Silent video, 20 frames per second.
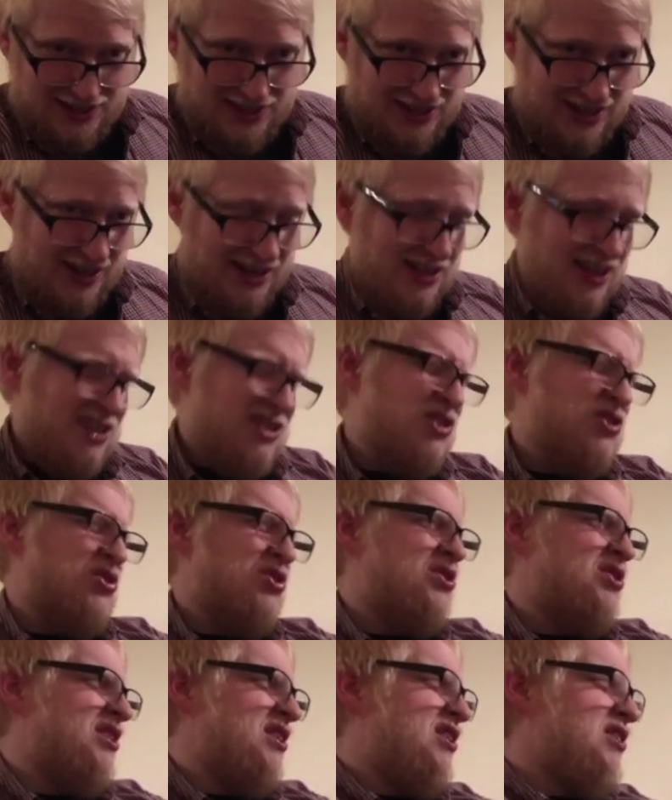yeah, that's
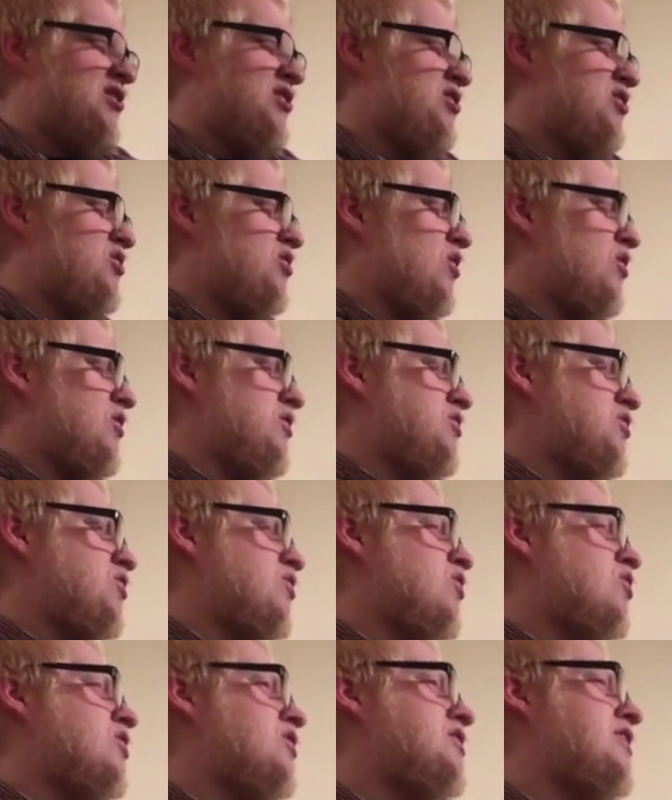just like a solid
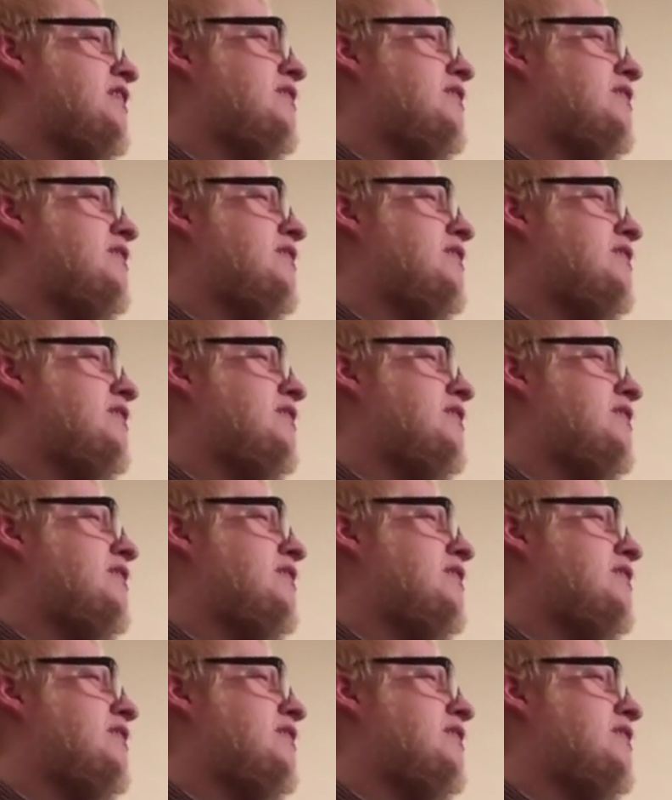colour